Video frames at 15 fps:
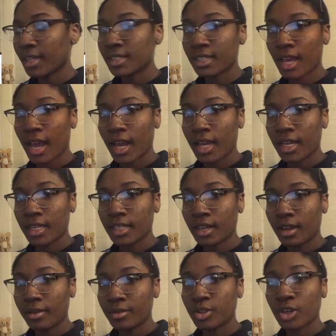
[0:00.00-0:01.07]
tied,
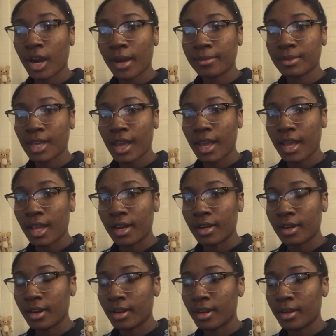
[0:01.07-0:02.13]
um, tribes
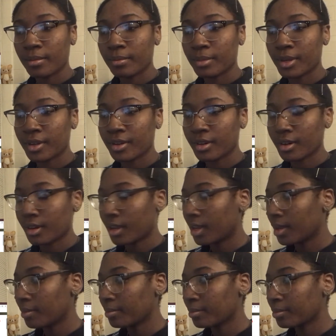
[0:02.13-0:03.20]
and imper
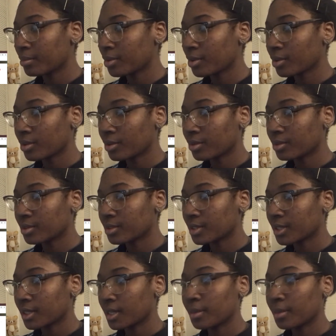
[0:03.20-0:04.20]
imperials,